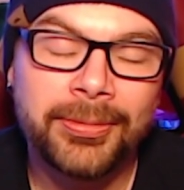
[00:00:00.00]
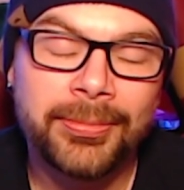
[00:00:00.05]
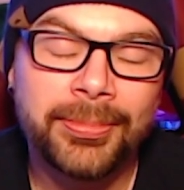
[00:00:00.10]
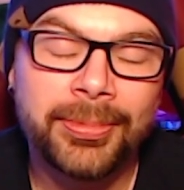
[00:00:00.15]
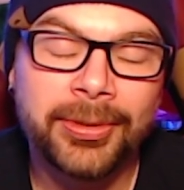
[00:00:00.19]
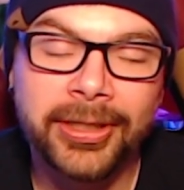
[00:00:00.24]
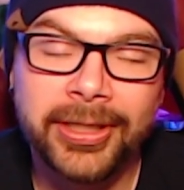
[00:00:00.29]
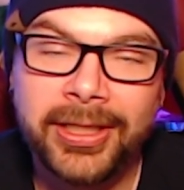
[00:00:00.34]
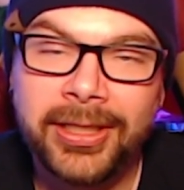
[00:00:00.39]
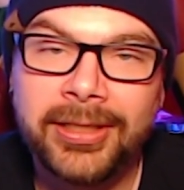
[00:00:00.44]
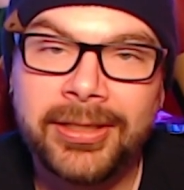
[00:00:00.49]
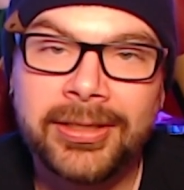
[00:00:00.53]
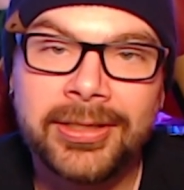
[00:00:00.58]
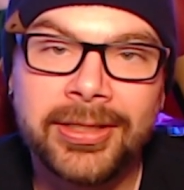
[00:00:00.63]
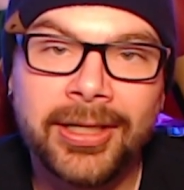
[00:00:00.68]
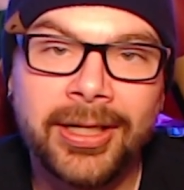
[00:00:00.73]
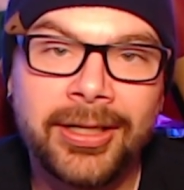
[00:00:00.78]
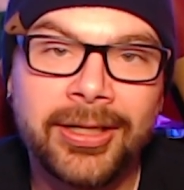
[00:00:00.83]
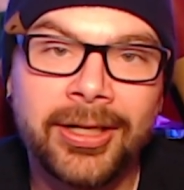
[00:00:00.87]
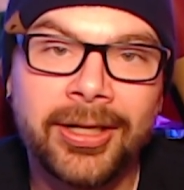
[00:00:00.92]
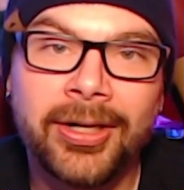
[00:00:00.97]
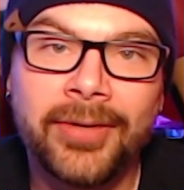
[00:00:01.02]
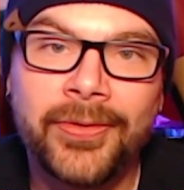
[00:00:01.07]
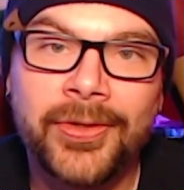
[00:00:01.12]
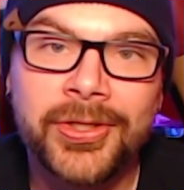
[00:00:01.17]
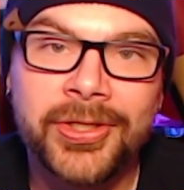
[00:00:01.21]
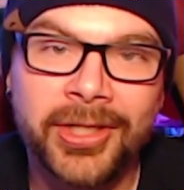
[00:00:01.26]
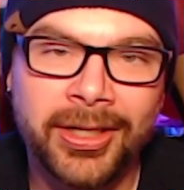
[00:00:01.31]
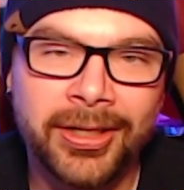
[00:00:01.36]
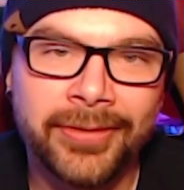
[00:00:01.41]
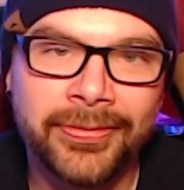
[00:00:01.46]
please take care of
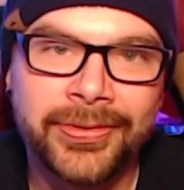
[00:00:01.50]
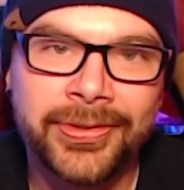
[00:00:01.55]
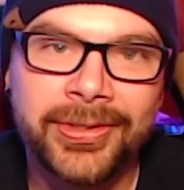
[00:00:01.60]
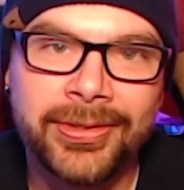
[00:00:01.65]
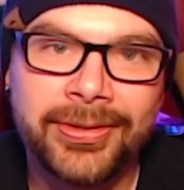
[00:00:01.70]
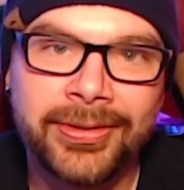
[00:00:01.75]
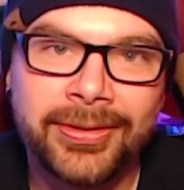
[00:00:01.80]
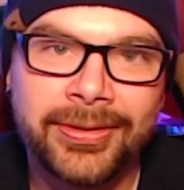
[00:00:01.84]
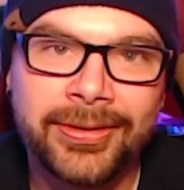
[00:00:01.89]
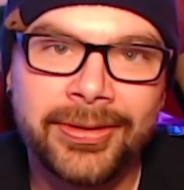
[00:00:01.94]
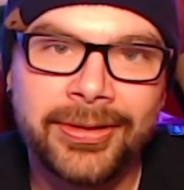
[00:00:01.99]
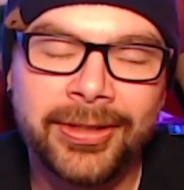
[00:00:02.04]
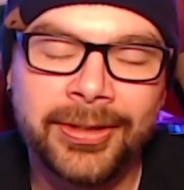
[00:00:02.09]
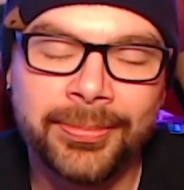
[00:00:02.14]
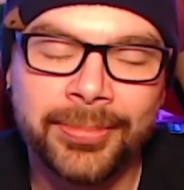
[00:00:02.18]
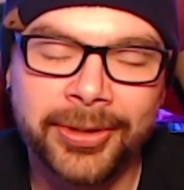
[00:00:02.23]
yourselves, and